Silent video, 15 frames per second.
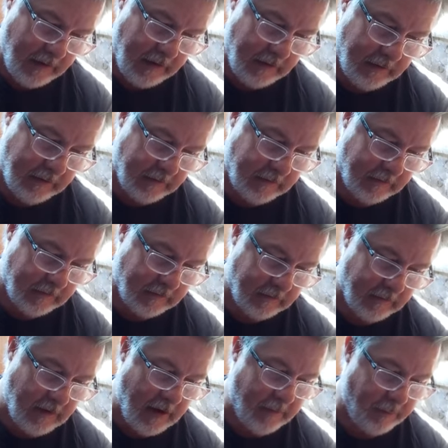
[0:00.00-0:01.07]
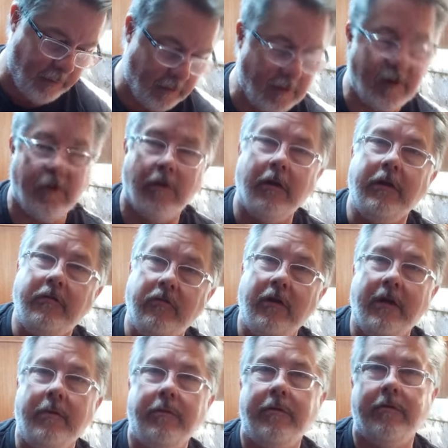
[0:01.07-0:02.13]
It's not particularly
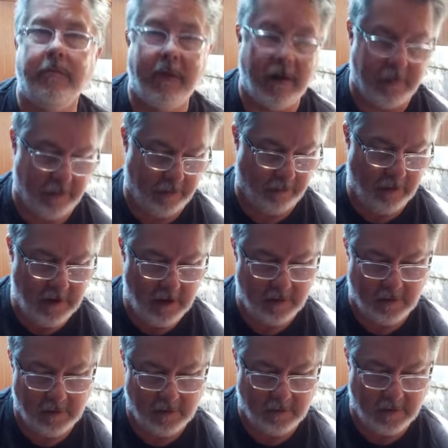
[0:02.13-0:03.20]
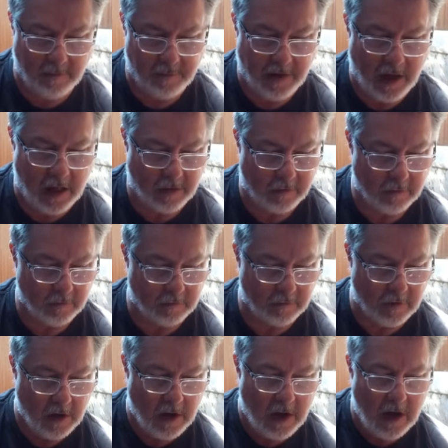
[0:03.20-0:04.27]
cheap. It's about $300 and some.
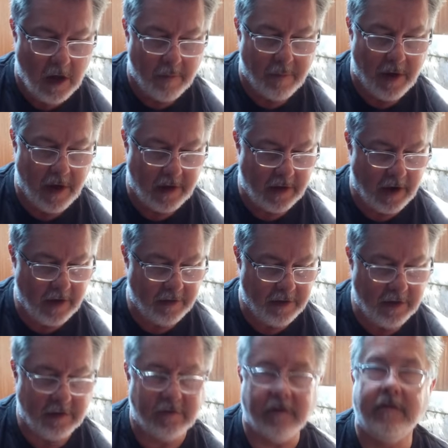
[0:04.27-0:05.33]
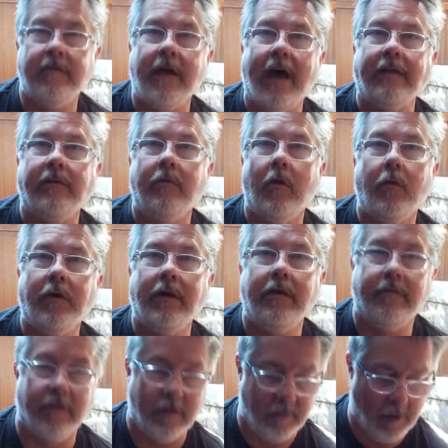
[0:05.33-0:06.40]
But I think it's exactly what we
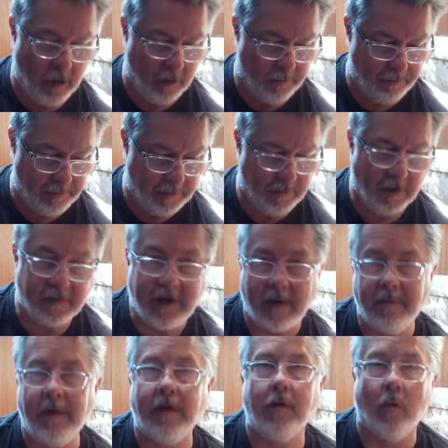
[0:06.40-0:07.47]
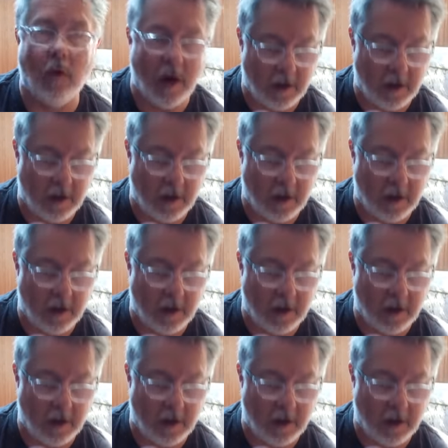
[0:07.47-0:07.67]
need for the boat. It's going to take me a little